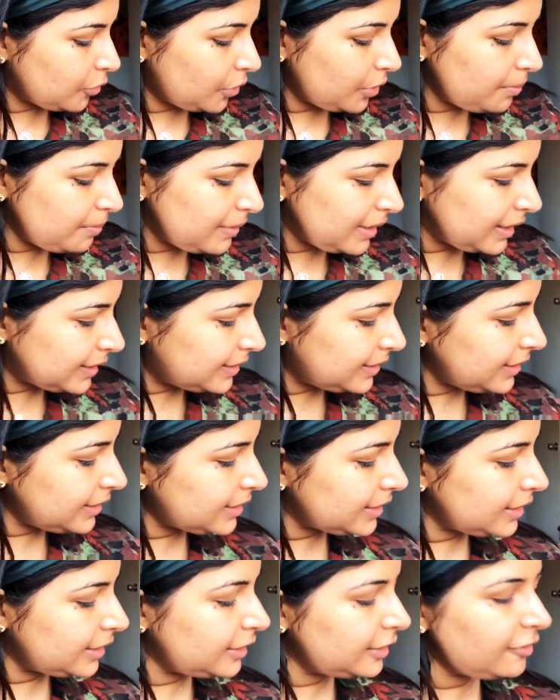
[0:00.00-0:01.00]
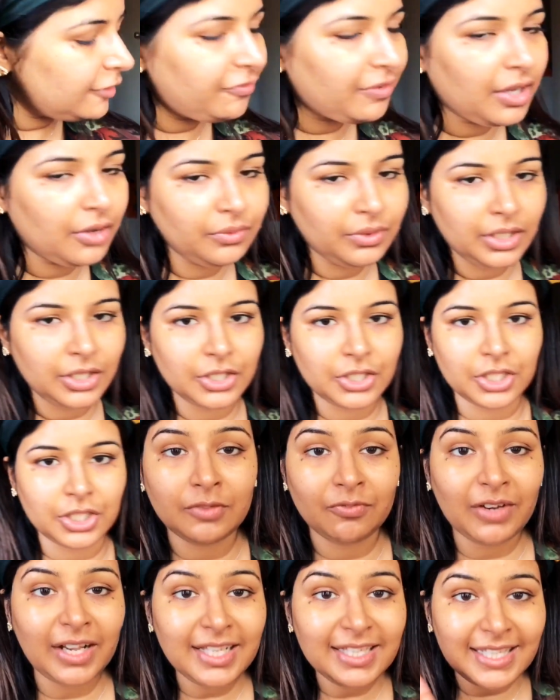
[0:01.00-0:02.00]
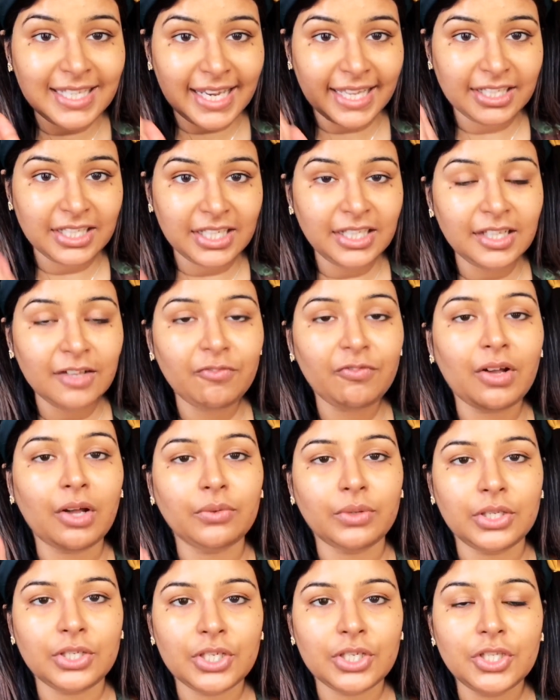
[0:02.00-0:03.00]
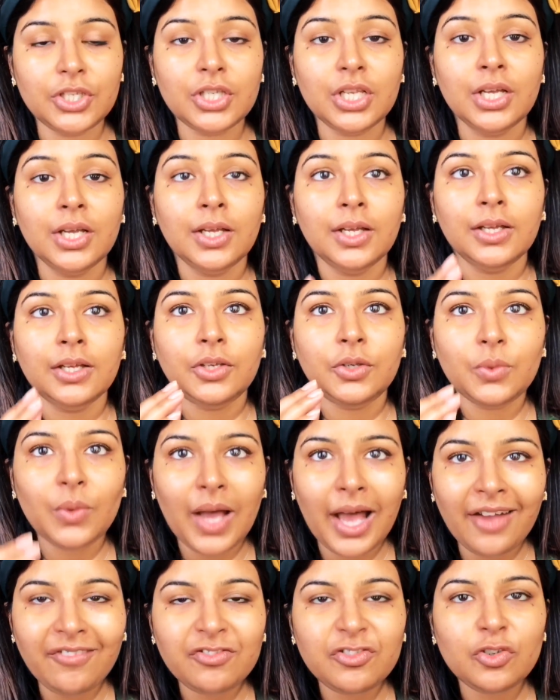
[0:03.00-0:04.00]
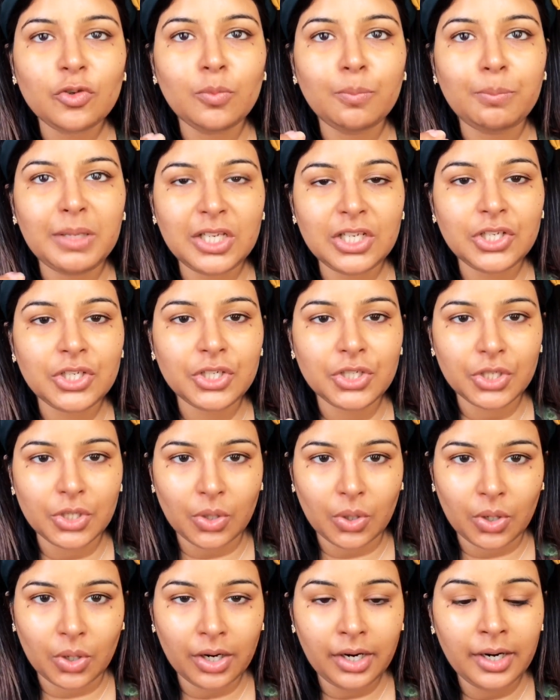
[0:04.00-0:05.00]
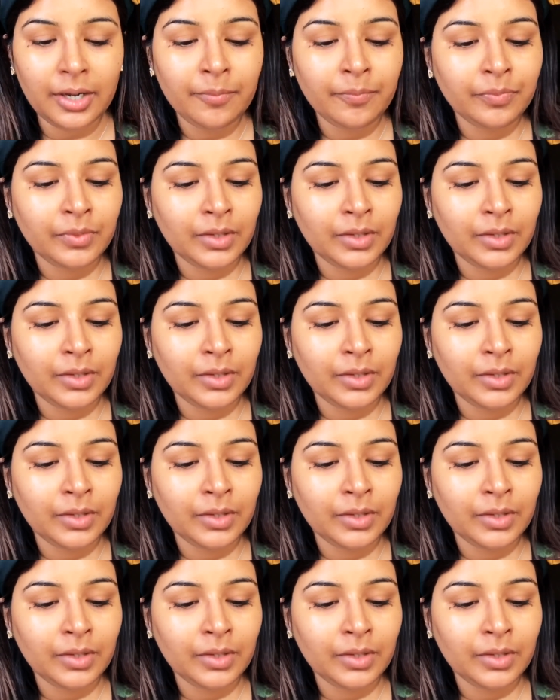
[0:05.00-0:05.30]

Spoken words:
I'm going to mix it in the foundation. While selecting the foundations, you have to be sure